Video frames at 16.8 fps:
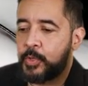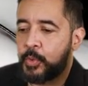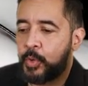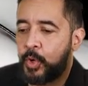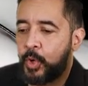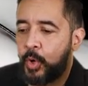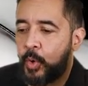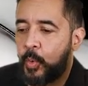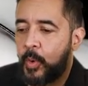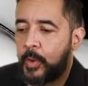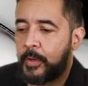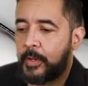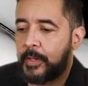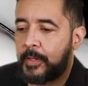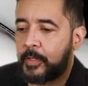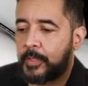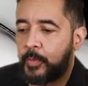you go
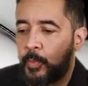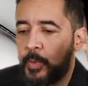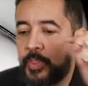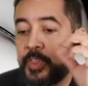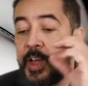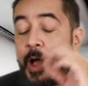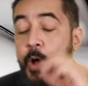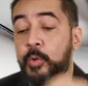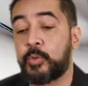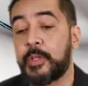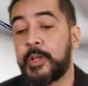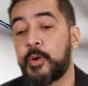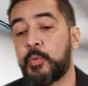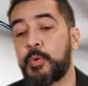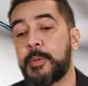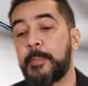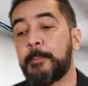without
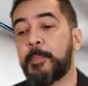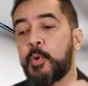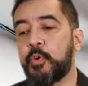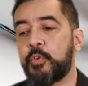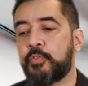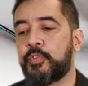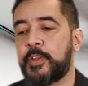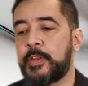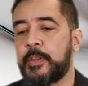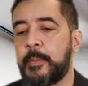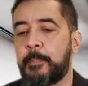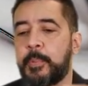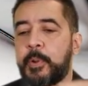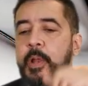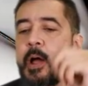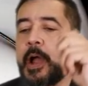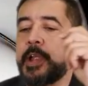removing the
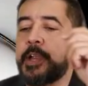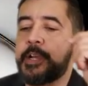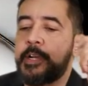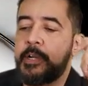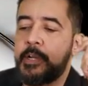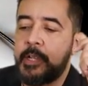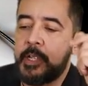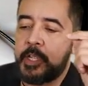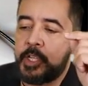plier.